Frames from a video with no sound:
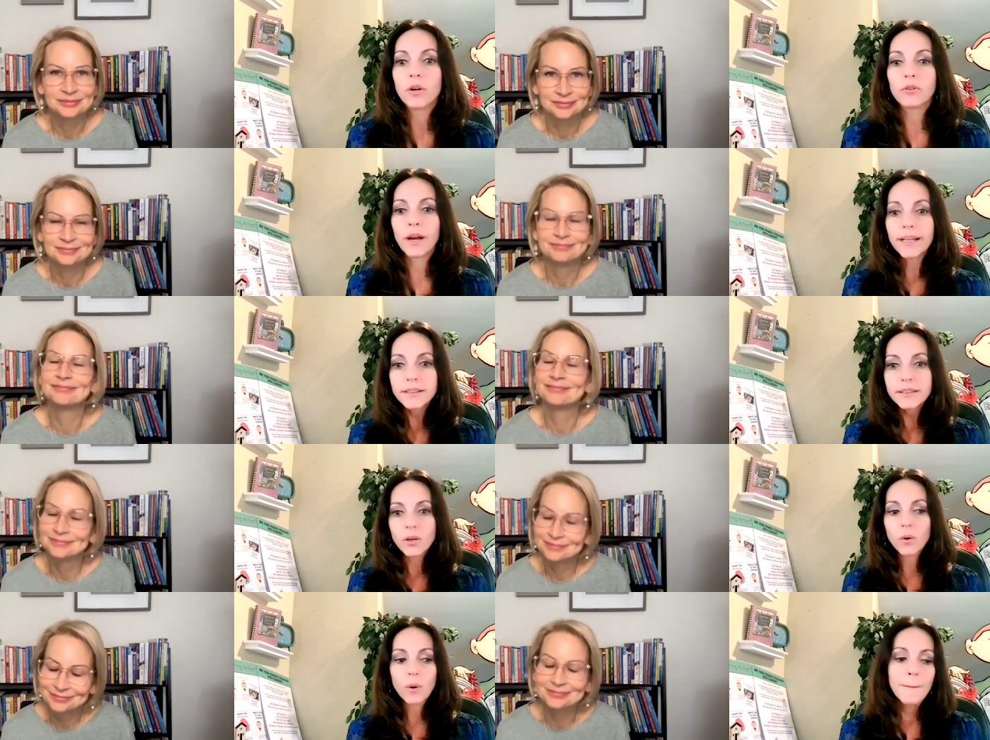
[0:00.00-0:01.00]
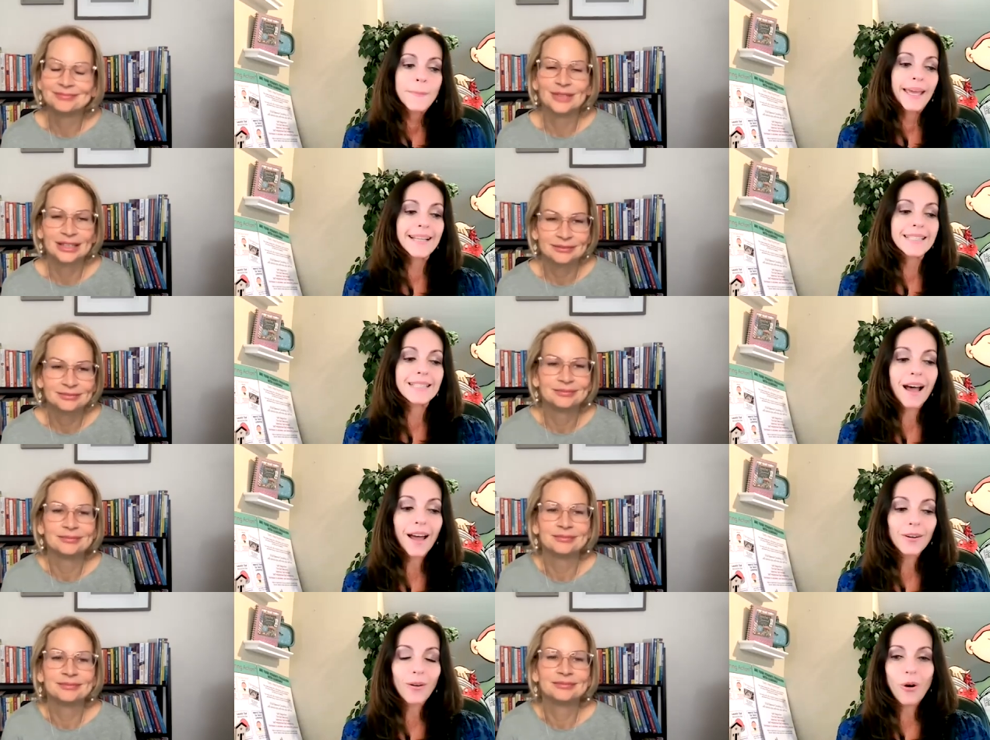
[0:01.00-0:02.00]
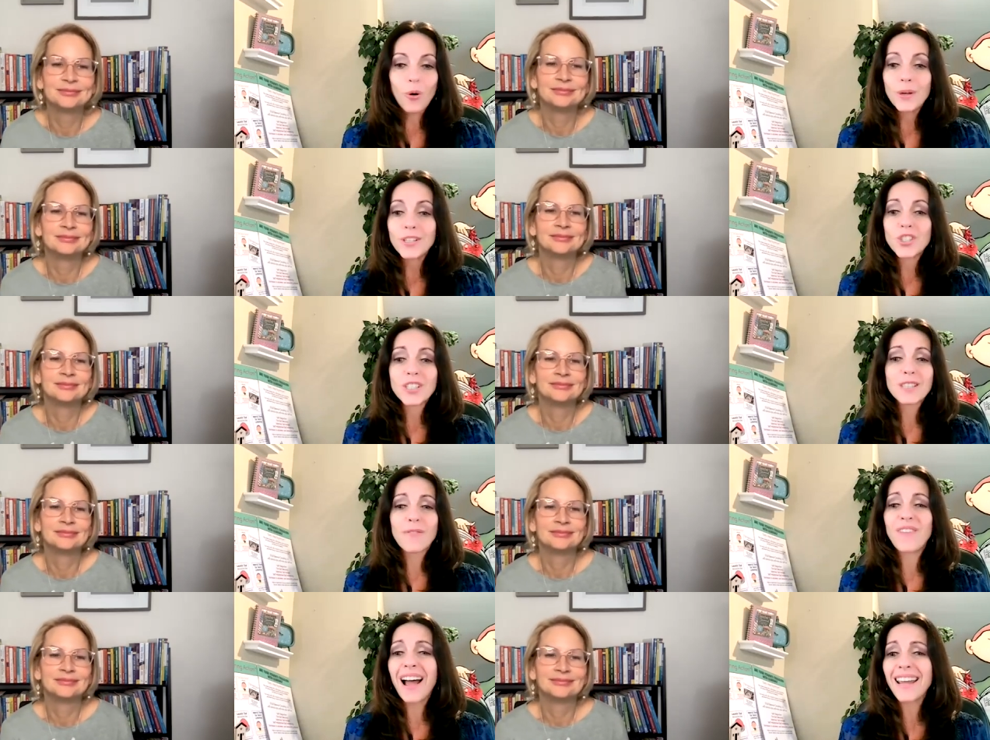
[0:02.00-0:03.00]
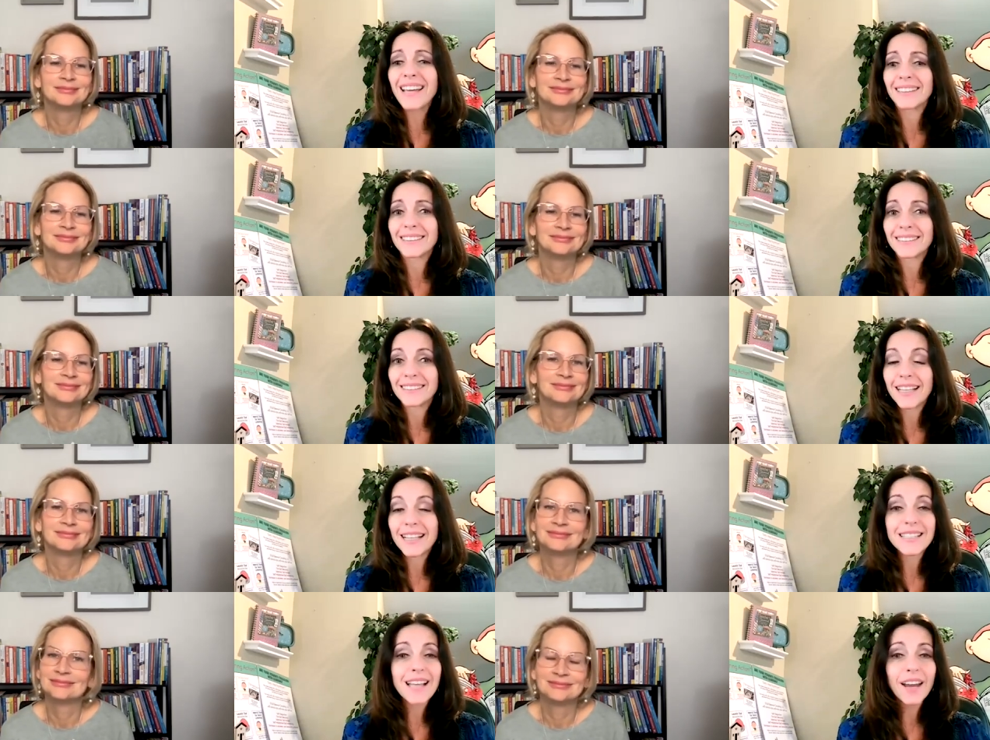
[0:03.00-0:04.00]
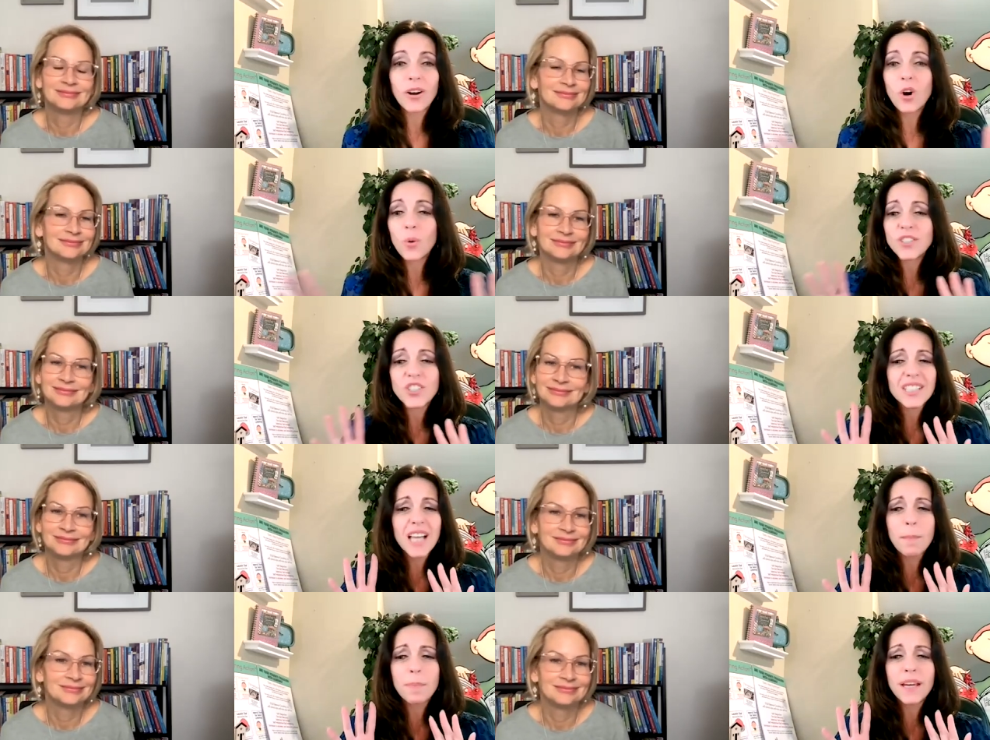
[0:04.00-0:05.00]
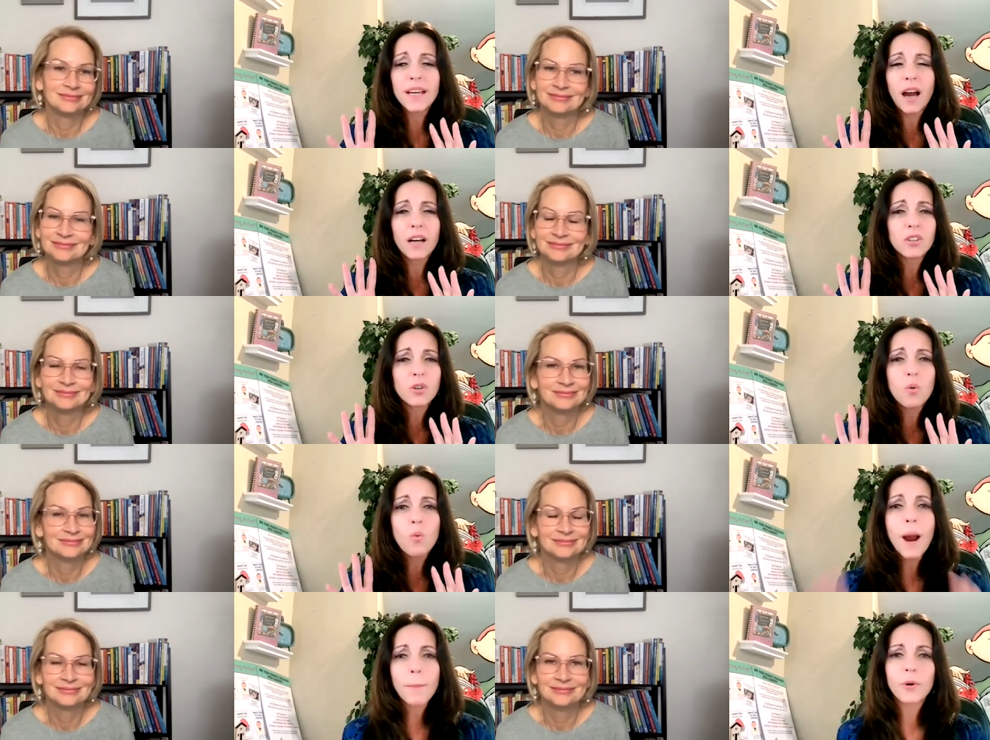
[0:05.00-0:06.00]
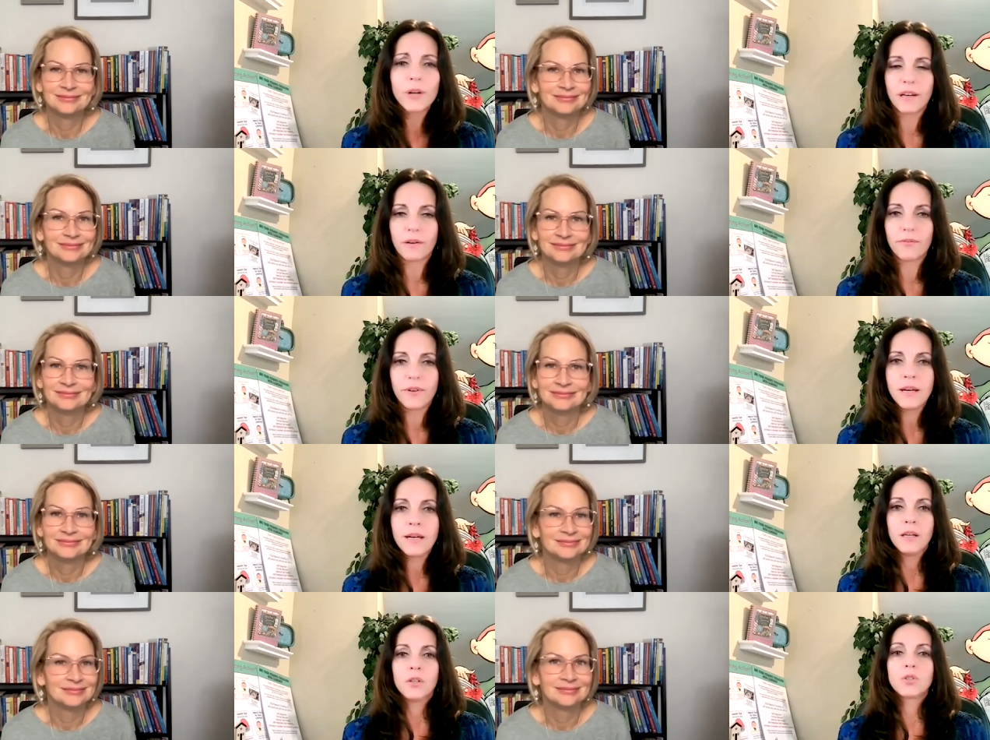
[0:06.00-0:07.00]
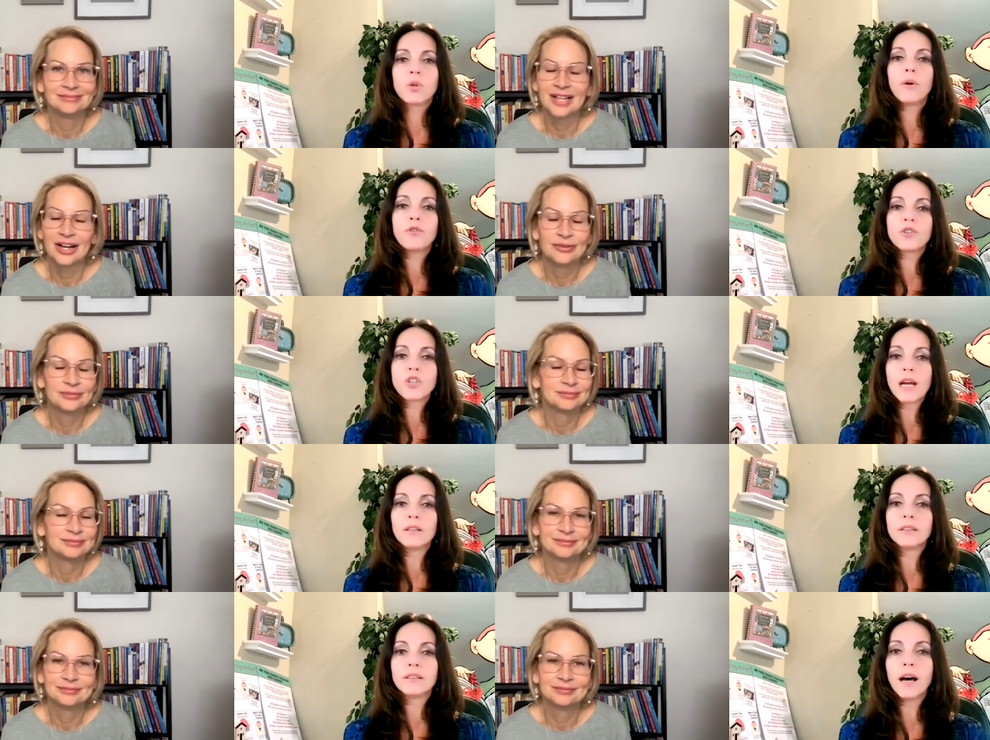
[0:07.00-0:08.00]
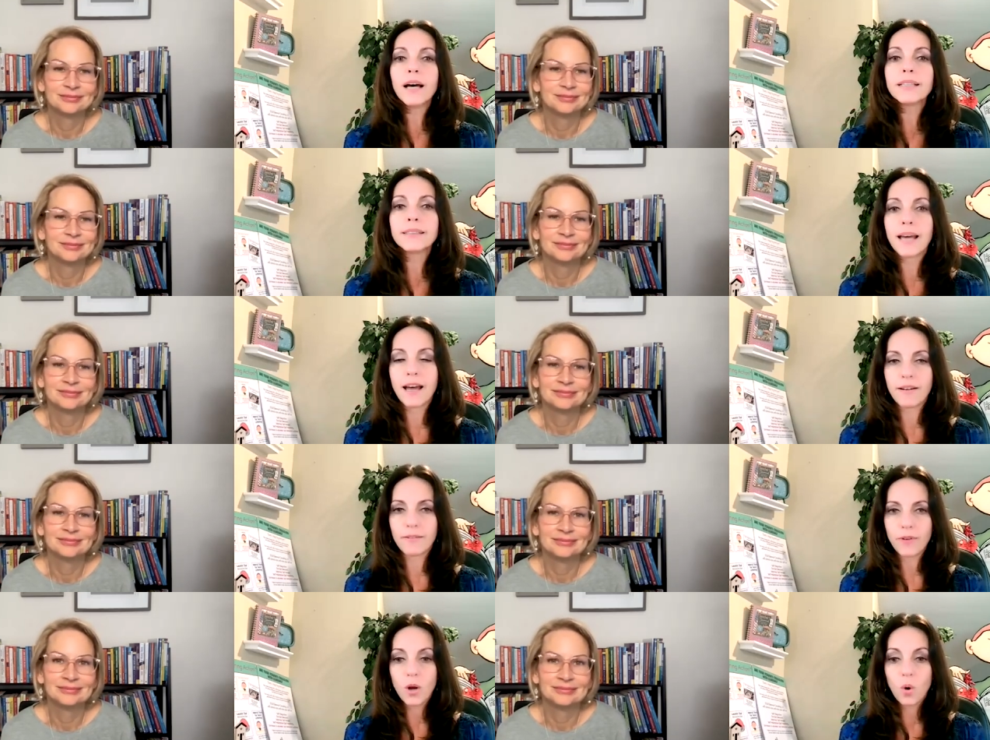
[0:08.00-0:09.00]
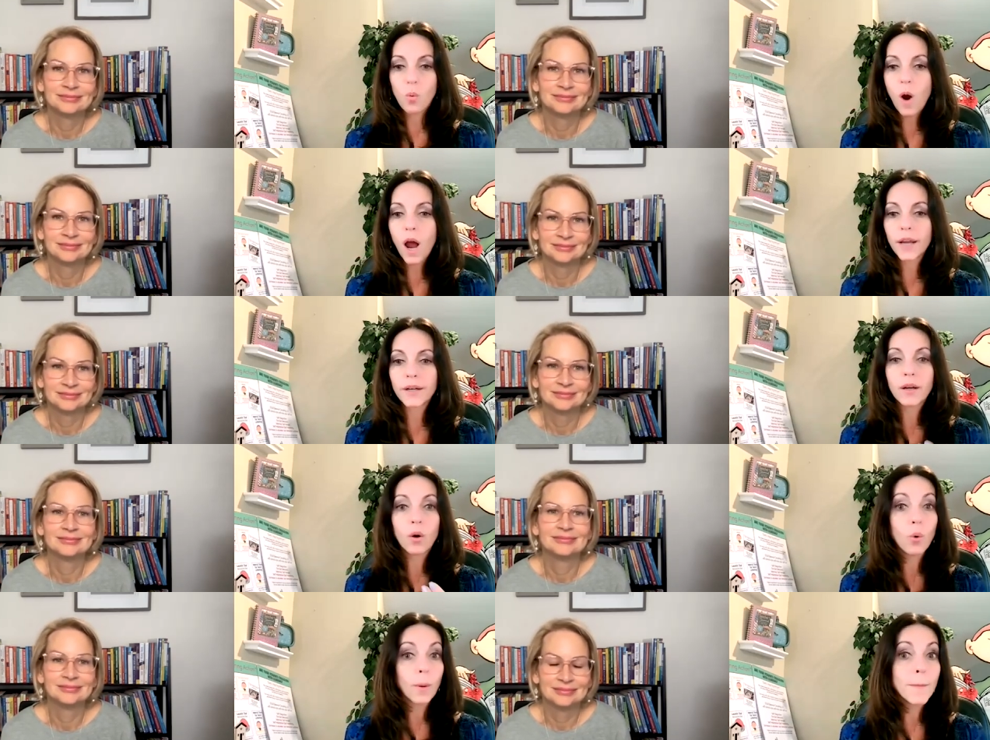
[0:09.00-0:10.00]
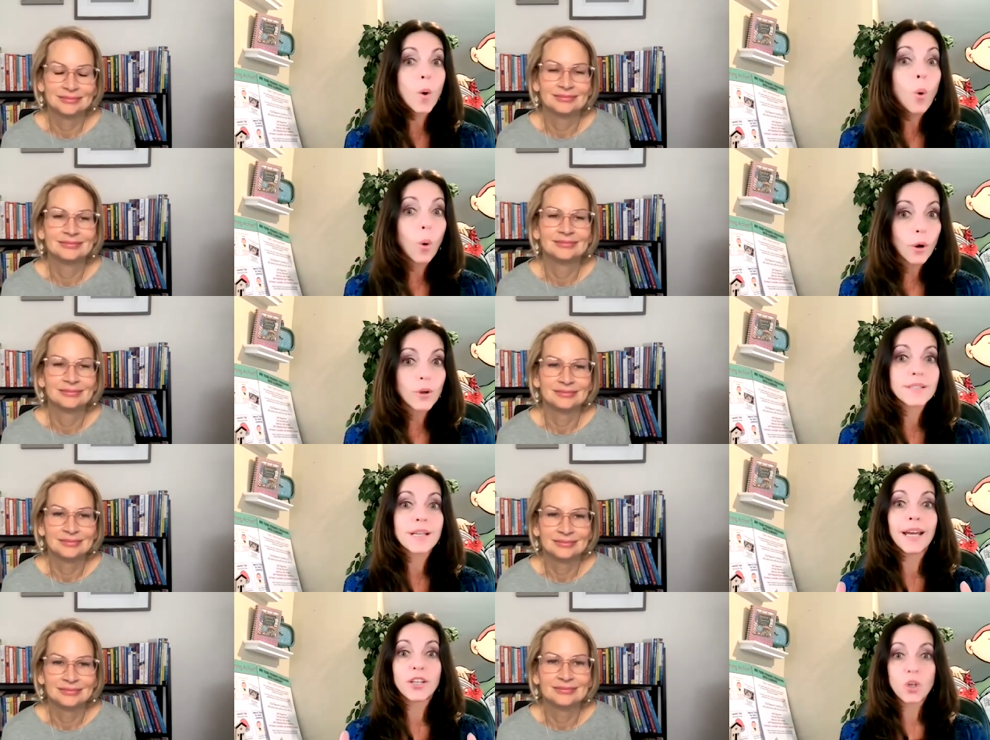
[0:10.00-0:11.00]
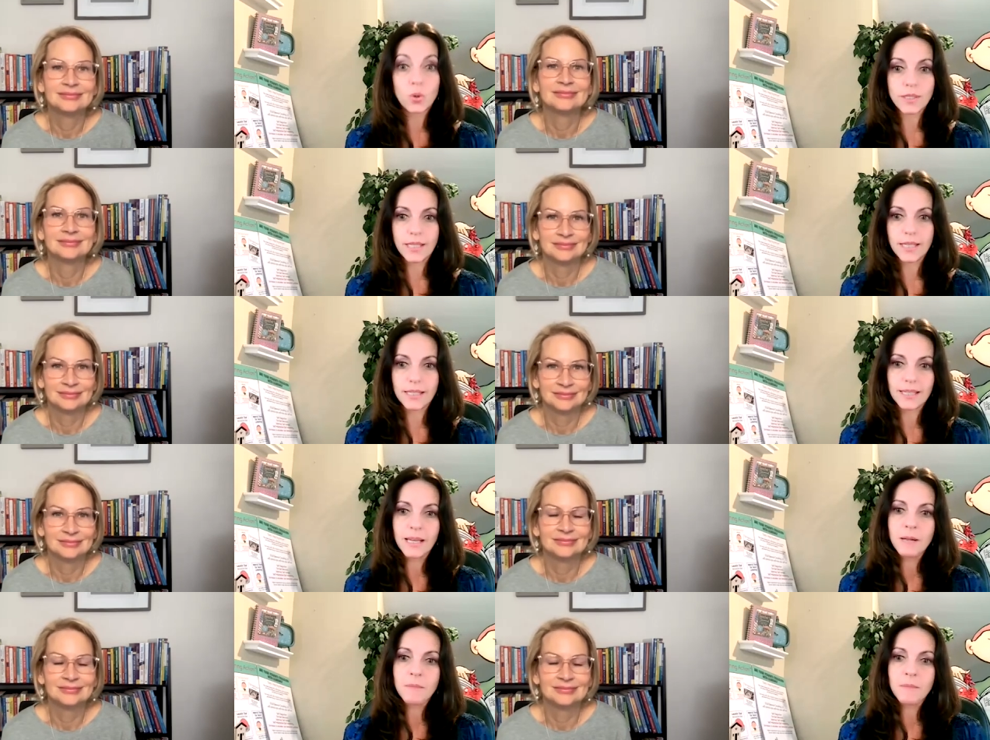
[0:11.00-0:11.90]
Speaker 1: right so it's not always just defiance it's not always just not being uncooperative. So if yeah. your child does have one or more diagnoses,